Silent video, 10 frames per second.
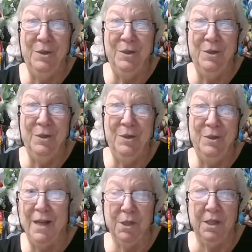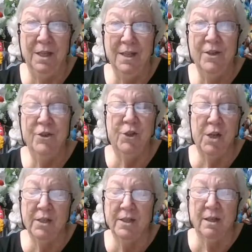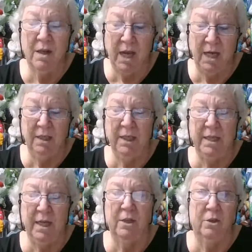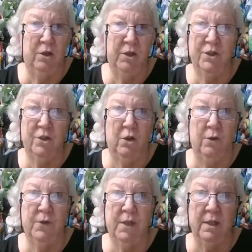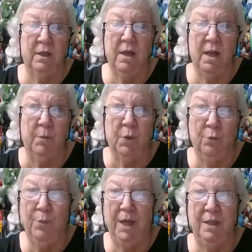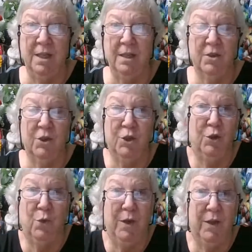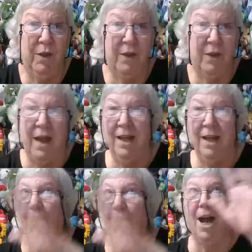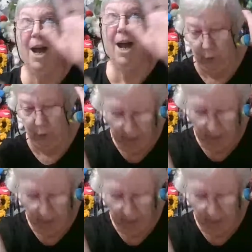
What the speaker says: don't even have a tree, just lately got cook stoves and propane to cook with. I don't know how they're doing